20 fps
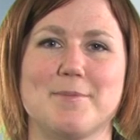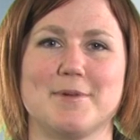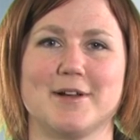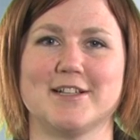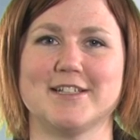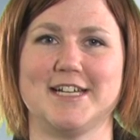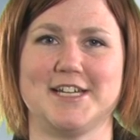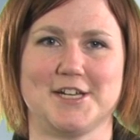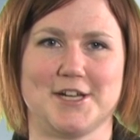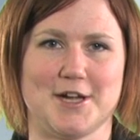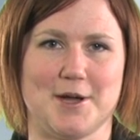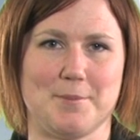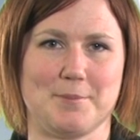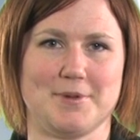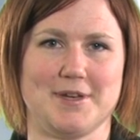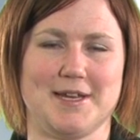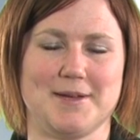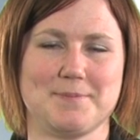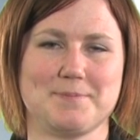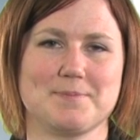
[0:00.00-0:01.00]
at McLean
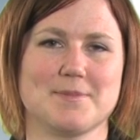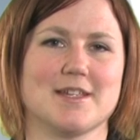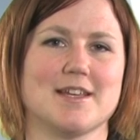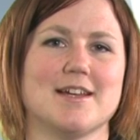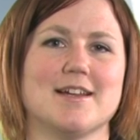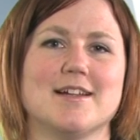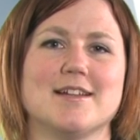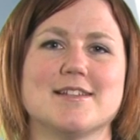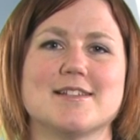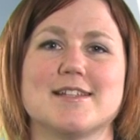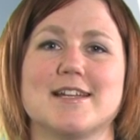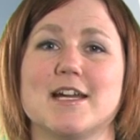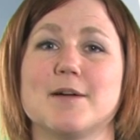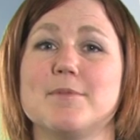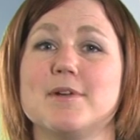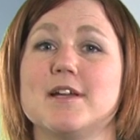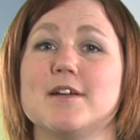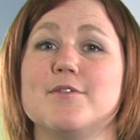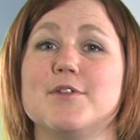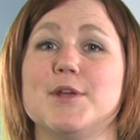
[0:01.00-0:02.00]
Company. Today
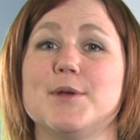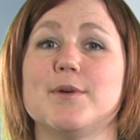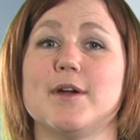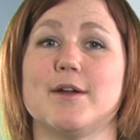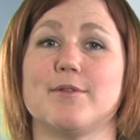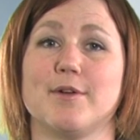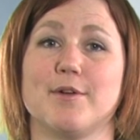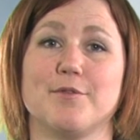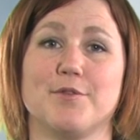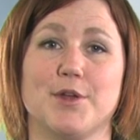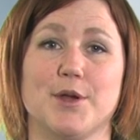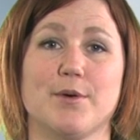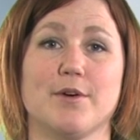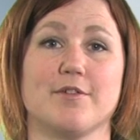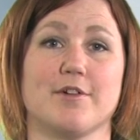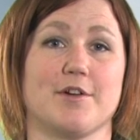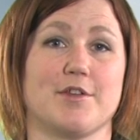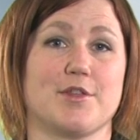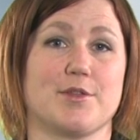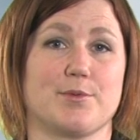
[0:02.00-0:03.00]
I'll be giving you a review
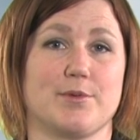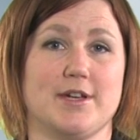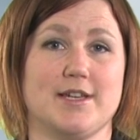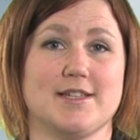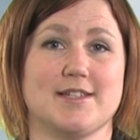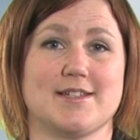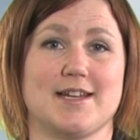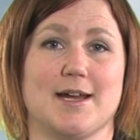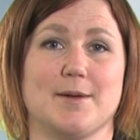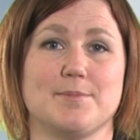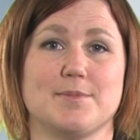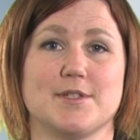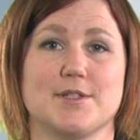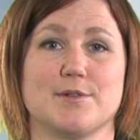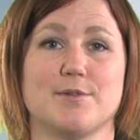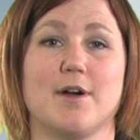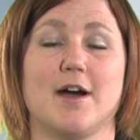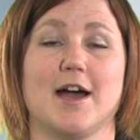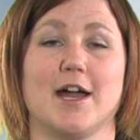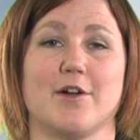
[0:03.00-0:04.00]
of our 3 steps
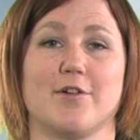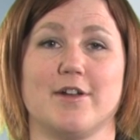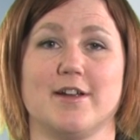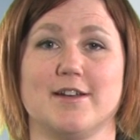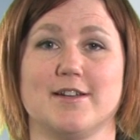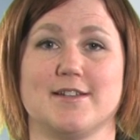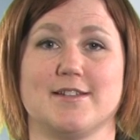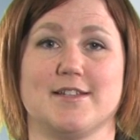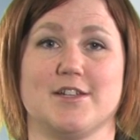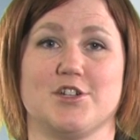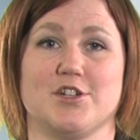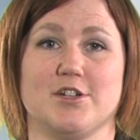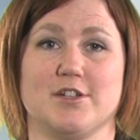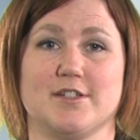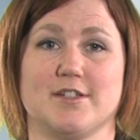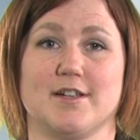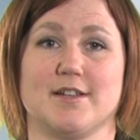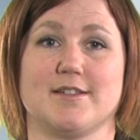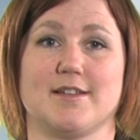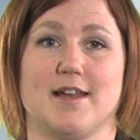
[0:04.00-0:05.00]
to hiring decision
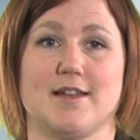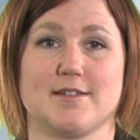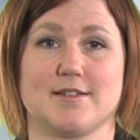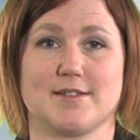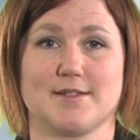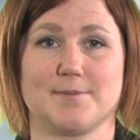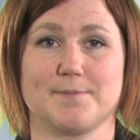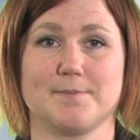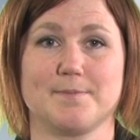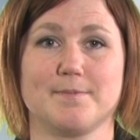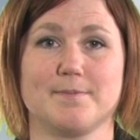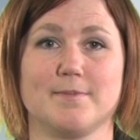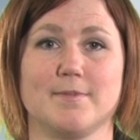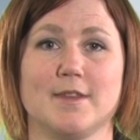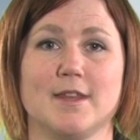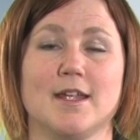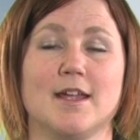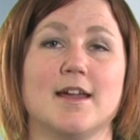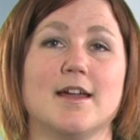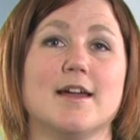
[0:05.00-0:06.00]
success.
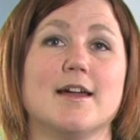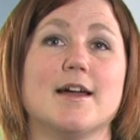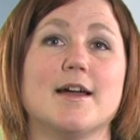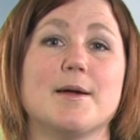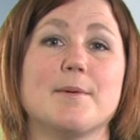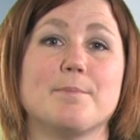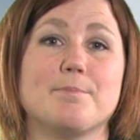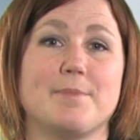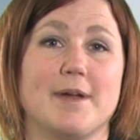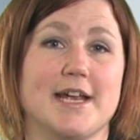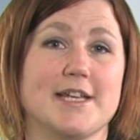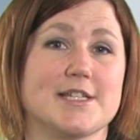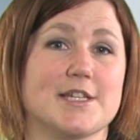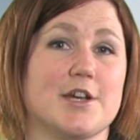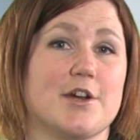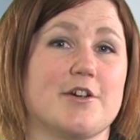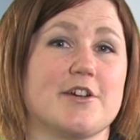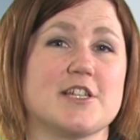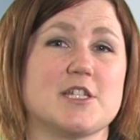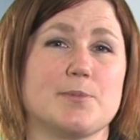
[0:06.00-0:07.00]
Based
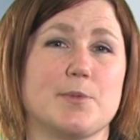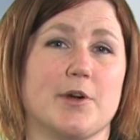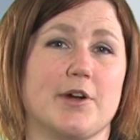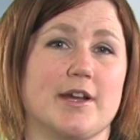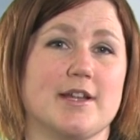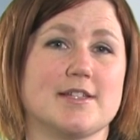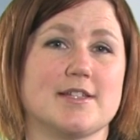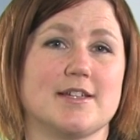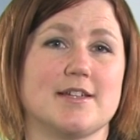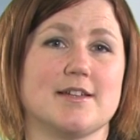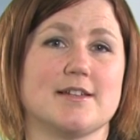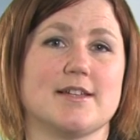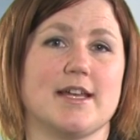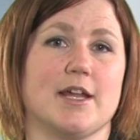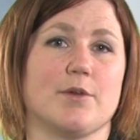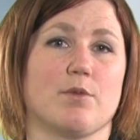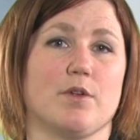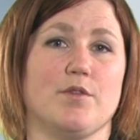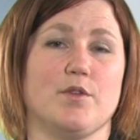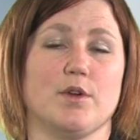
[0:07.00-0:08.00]
on our experiences
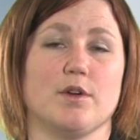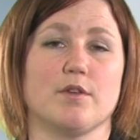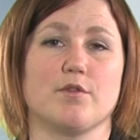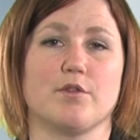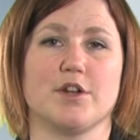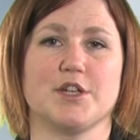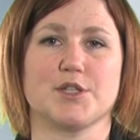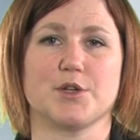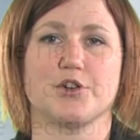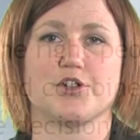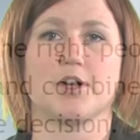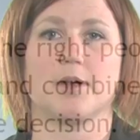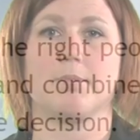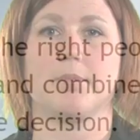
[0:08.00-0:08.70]
and review of research